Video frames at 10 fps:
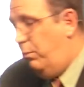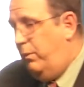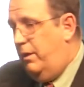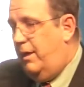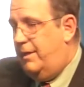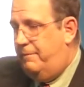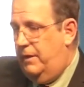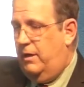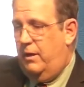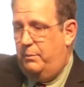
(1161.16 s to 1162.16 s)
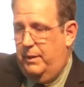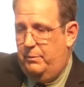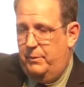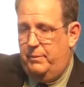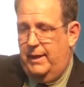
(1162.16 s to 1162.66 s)
We'll often call
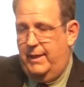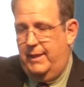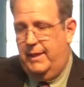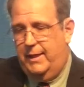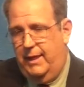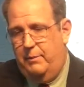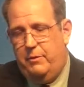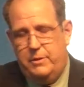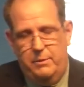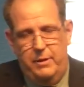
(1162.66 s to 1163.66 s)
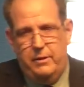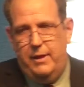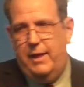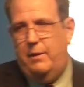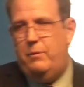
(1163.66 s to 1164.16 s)
people by a nickname or some other
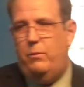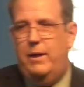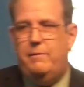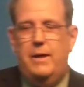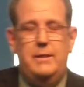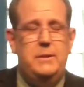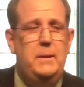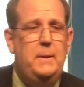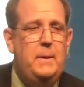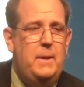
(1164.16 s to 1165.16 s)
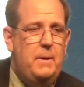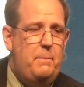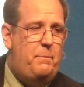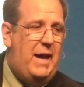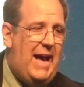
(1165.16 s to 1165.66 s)
name or whatever else.
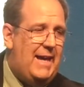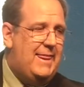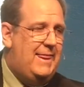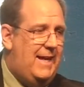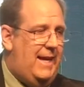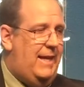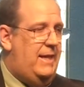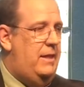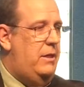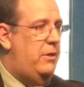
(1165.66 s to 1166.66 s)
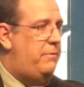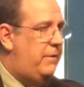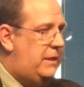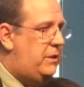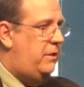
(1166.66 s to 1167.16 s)
Back then, your
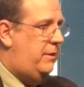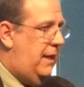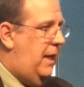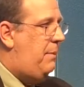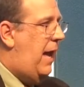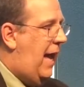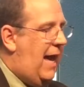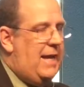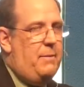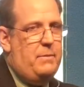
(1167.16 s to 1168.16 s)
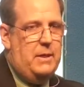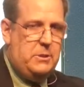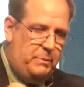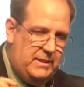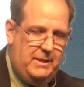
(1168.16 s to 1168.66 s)
original name had a, a,
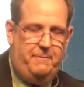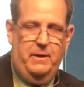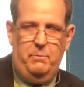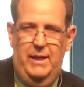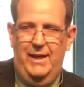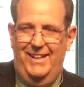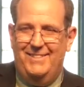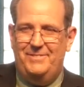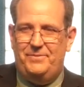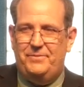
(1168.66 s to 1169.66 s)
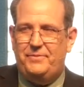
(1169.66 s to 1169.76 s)
specific meaning.